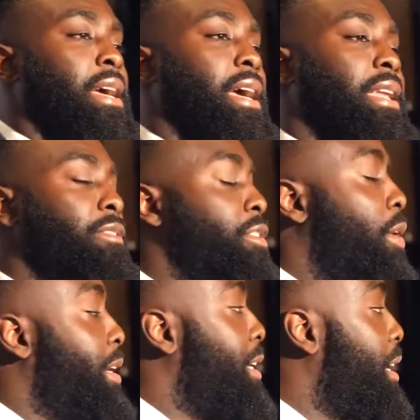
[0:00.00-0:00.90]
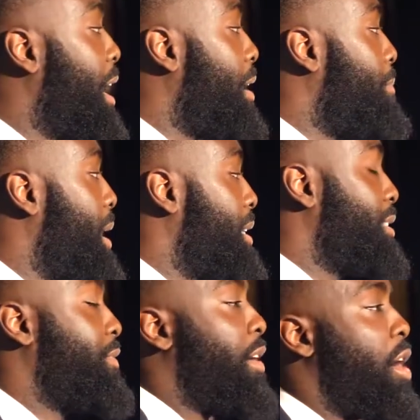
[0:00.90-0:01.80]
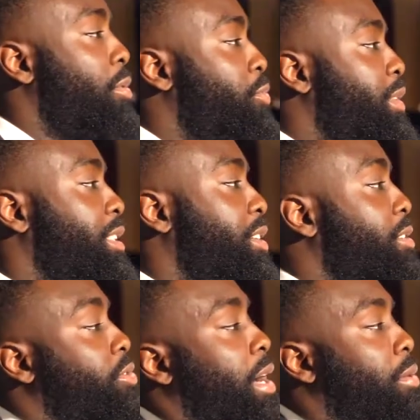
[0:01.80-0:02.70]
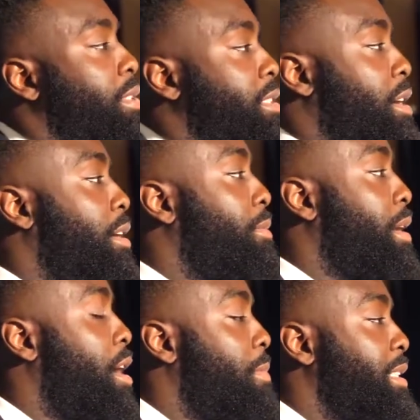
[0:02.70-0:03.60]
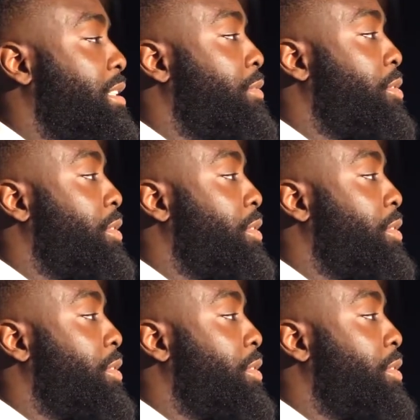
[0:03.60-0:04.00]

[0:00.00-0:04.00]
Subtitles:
And even though I did a lot of bad stuff, I always went to church, so I always thought I called myself a